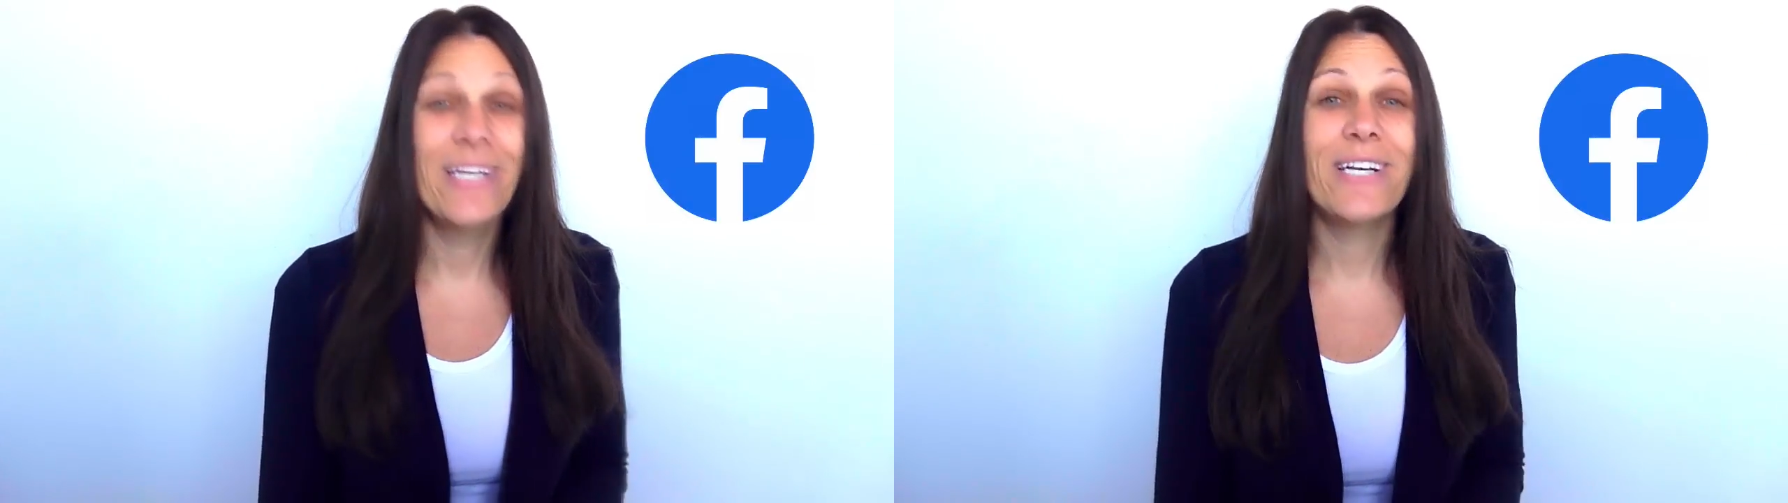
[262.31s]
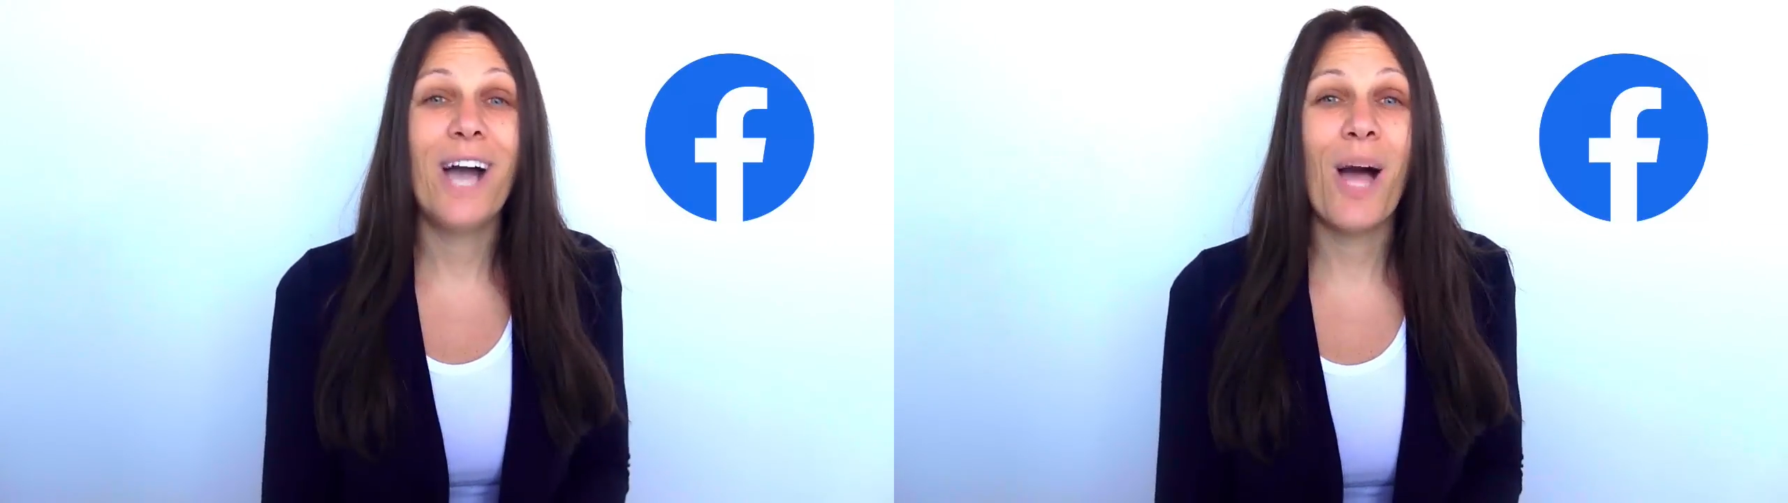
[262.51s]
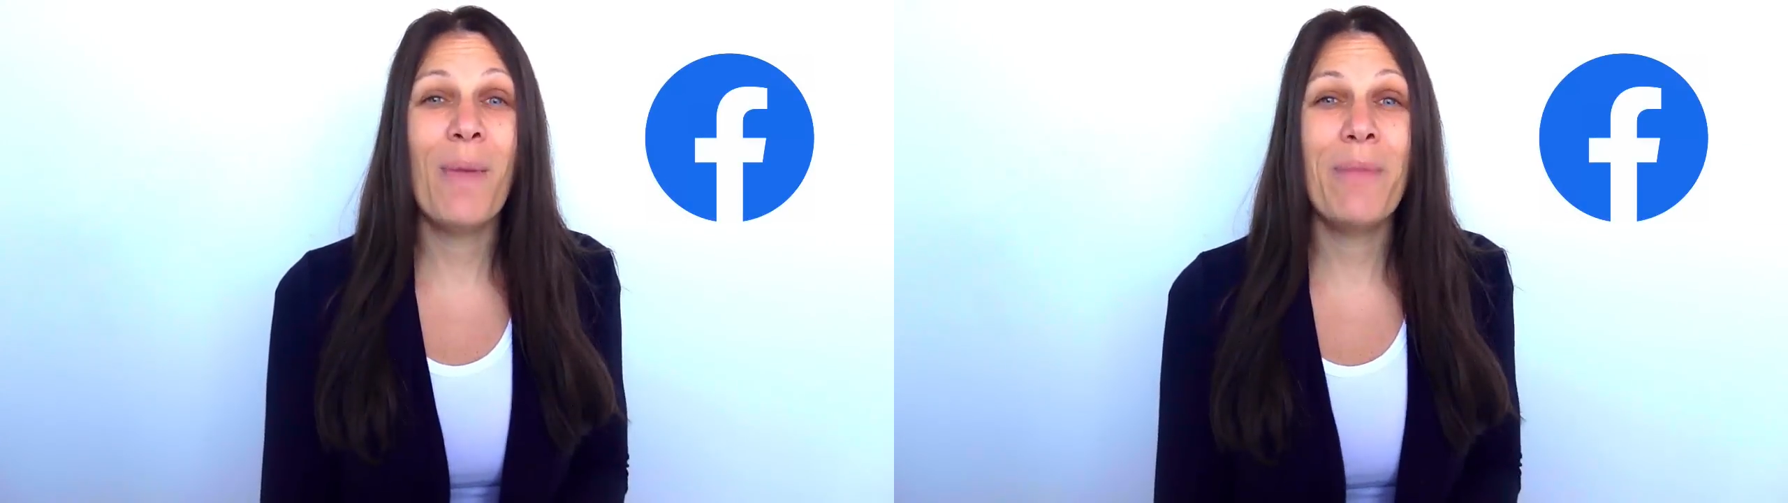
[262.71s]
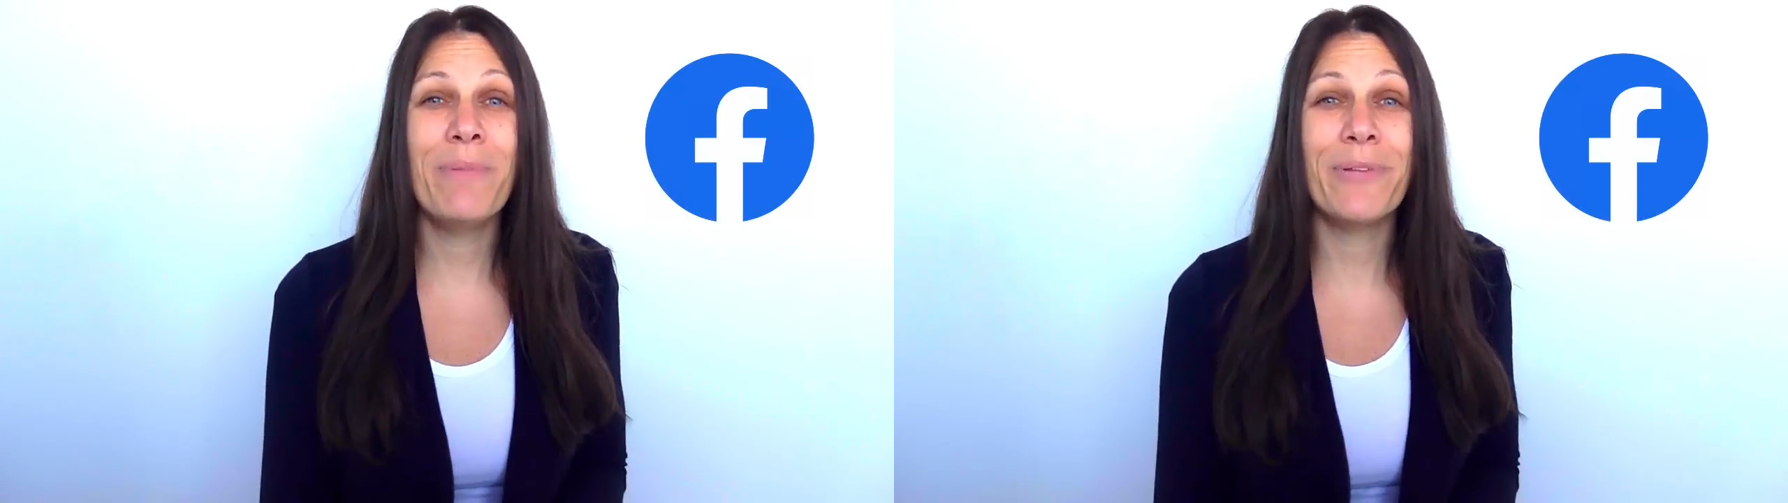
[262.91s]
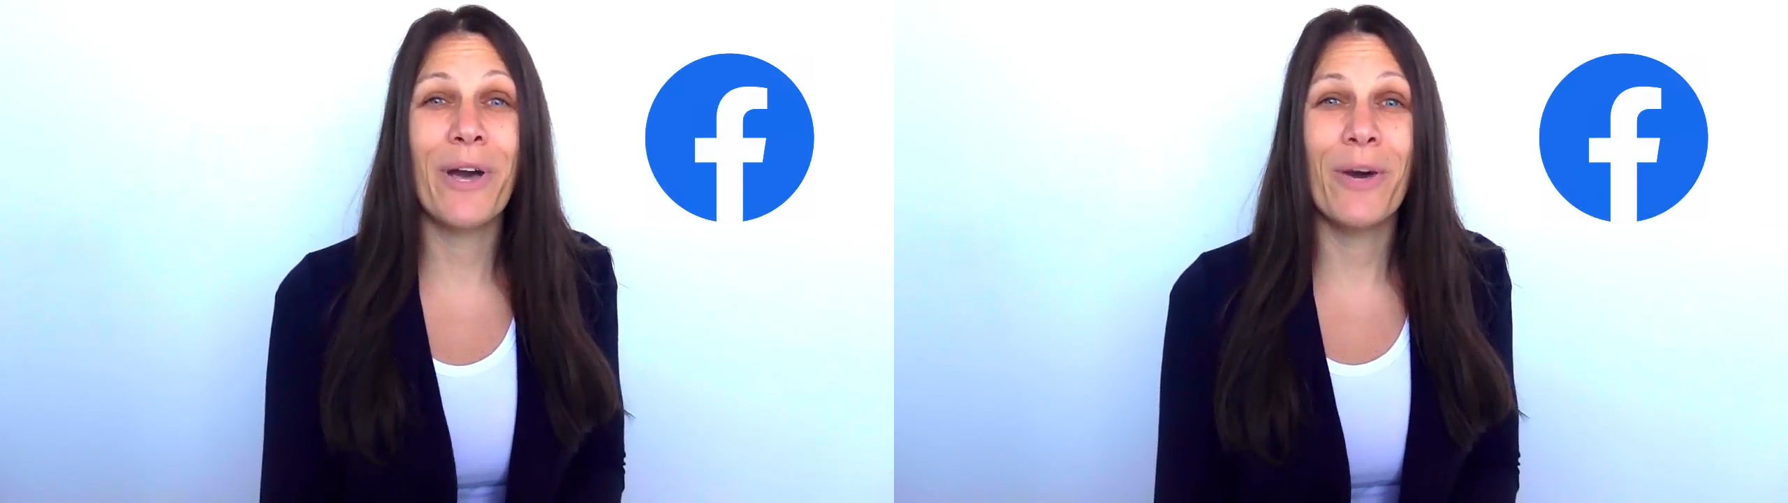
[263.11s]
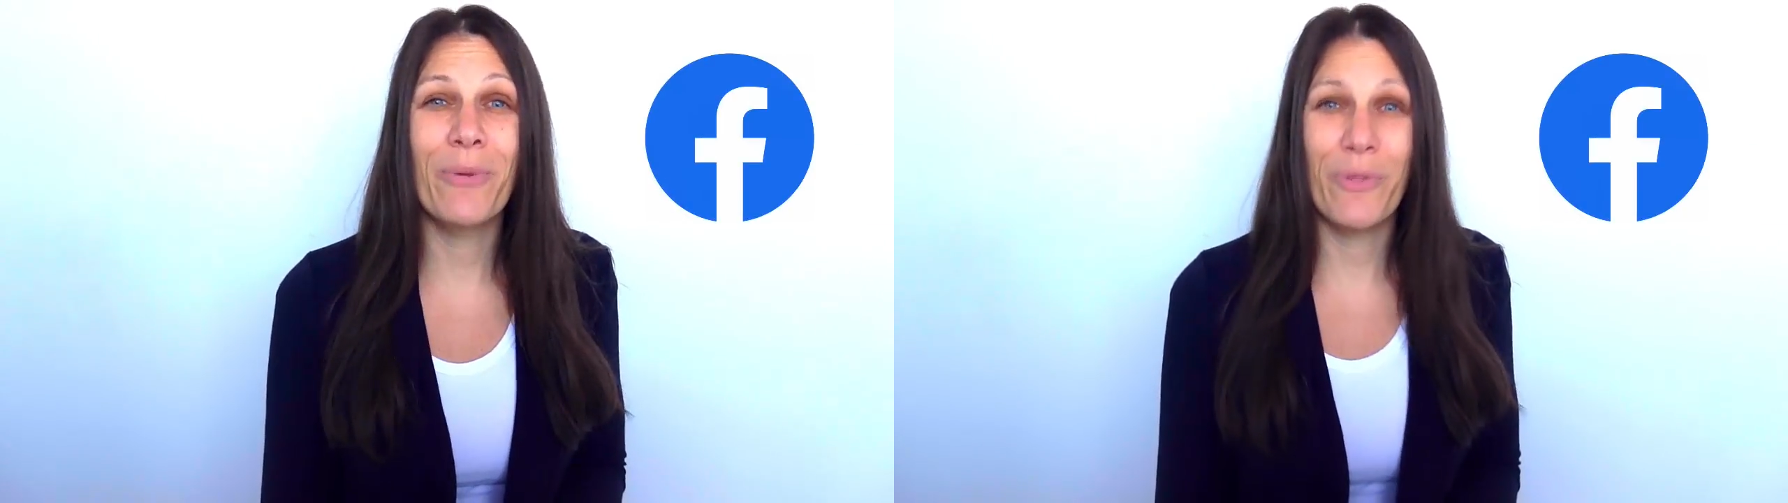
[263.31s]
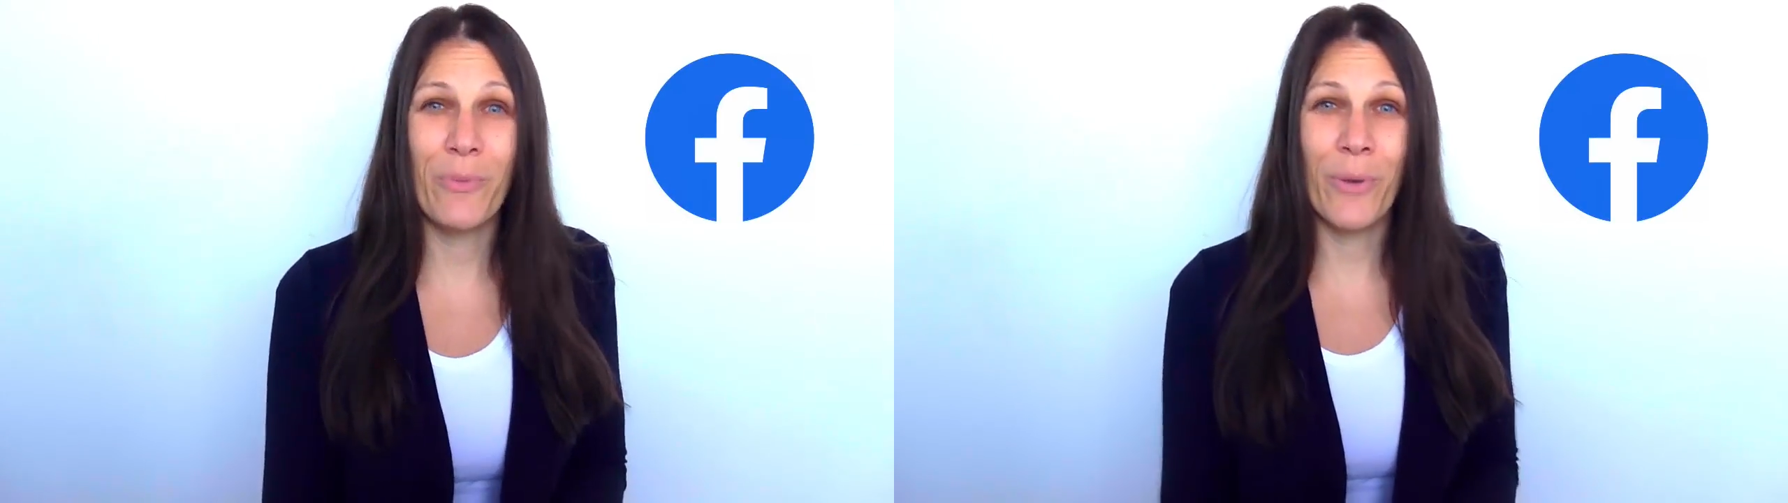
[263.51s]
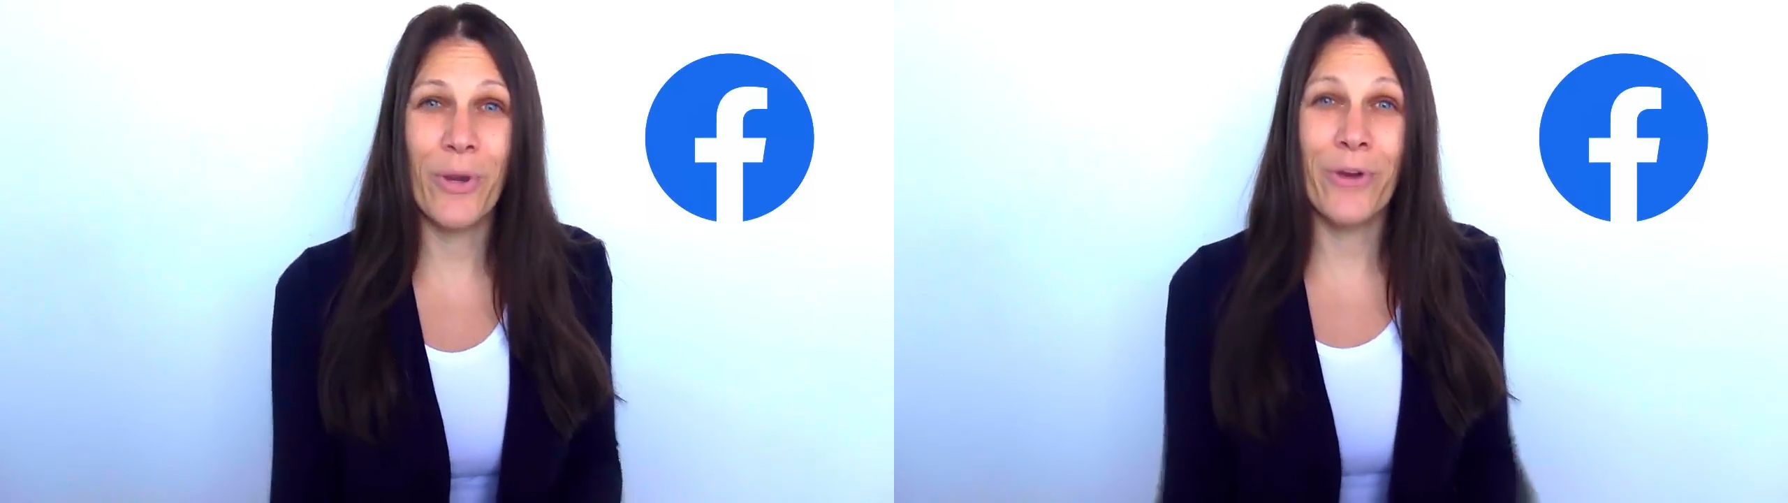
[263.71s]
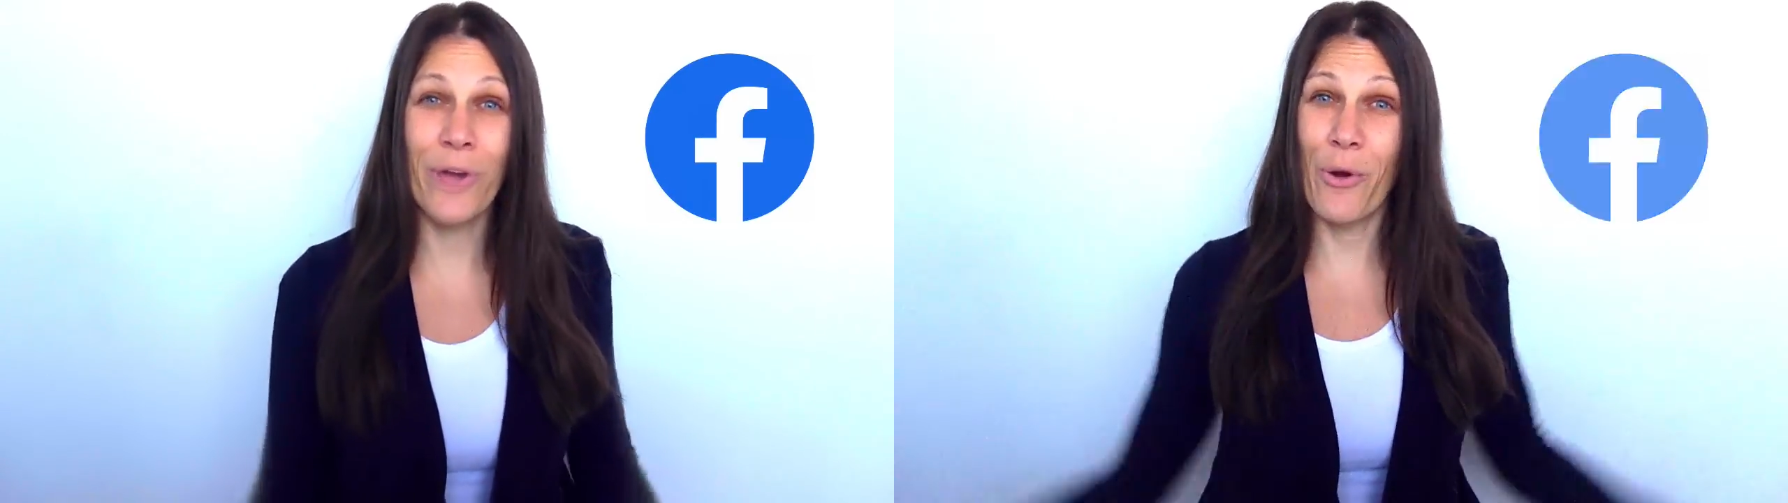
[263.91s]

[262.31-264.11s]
Comment below with the word